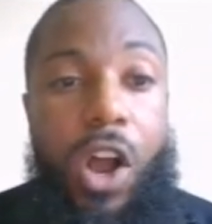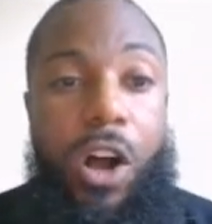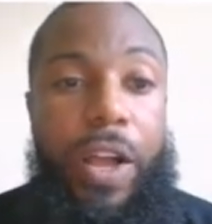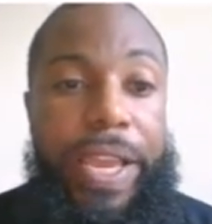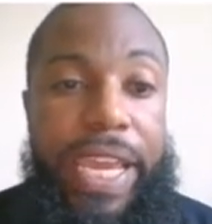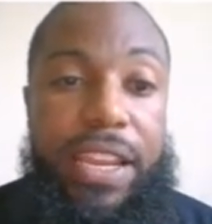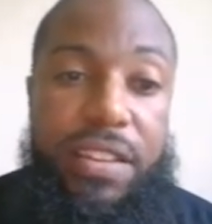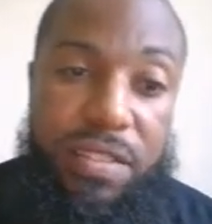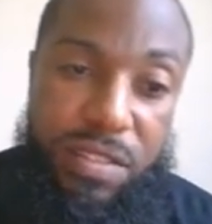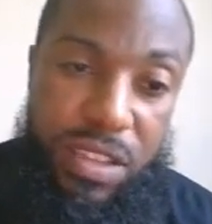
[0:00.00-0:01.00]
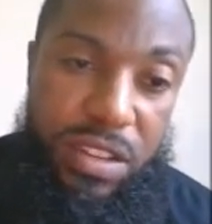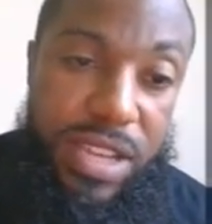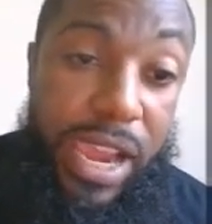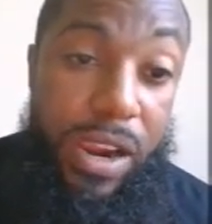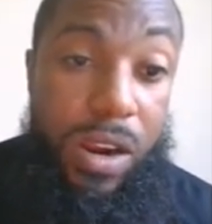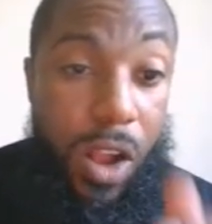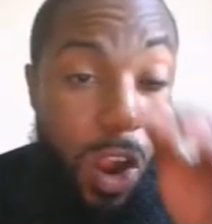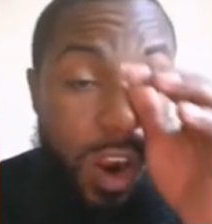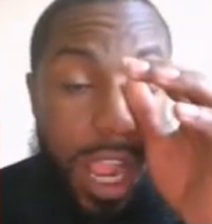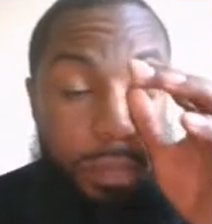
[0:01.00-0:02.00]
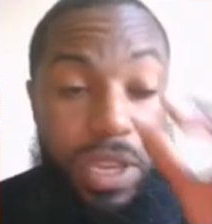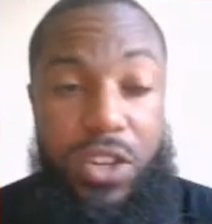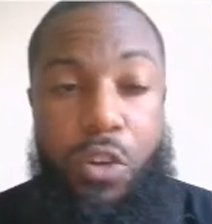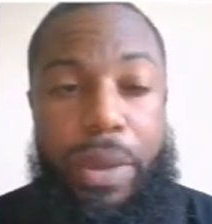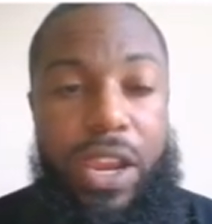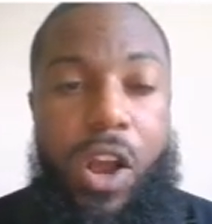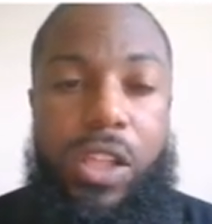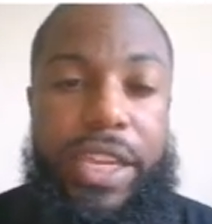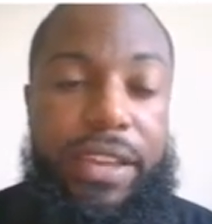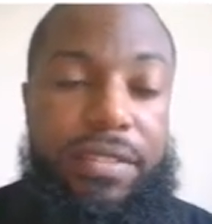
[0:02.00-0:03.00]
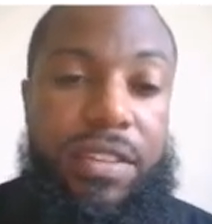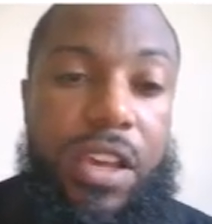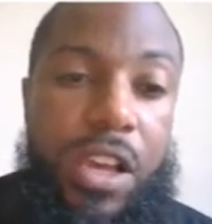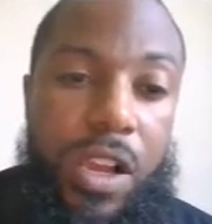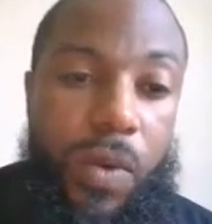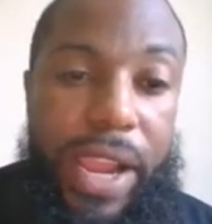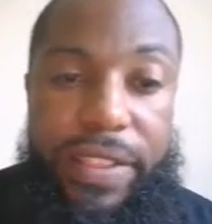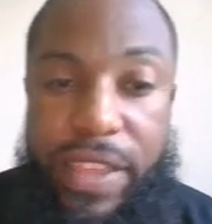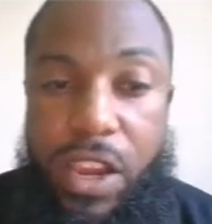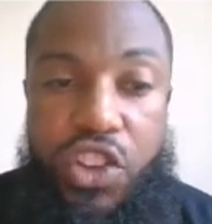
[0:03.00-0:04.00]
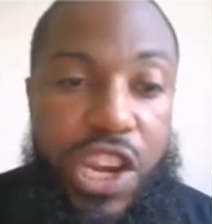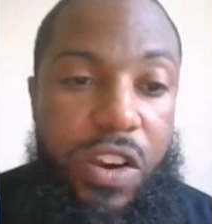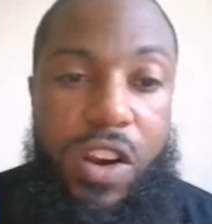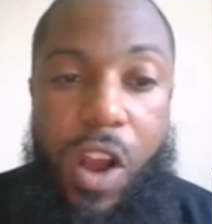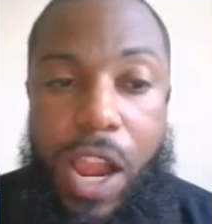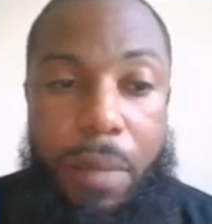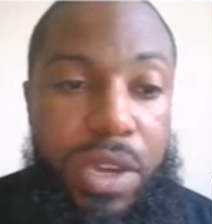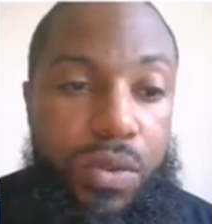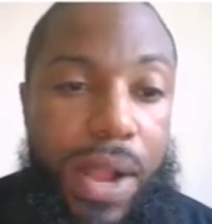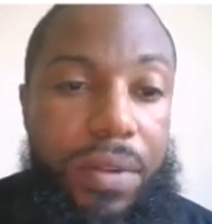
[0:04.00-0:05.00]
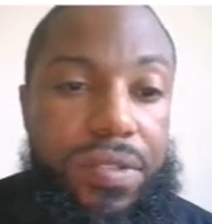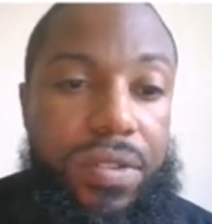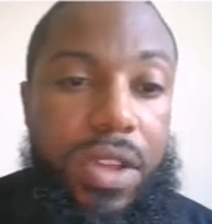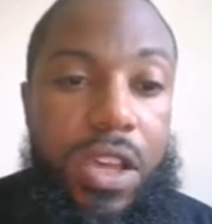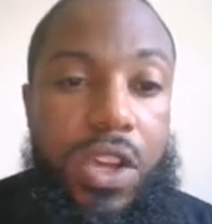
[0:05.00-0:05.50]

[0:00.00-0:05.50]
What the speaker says: Again, this is the entire RIP domain, all of this, right? They are sharing RIP routes.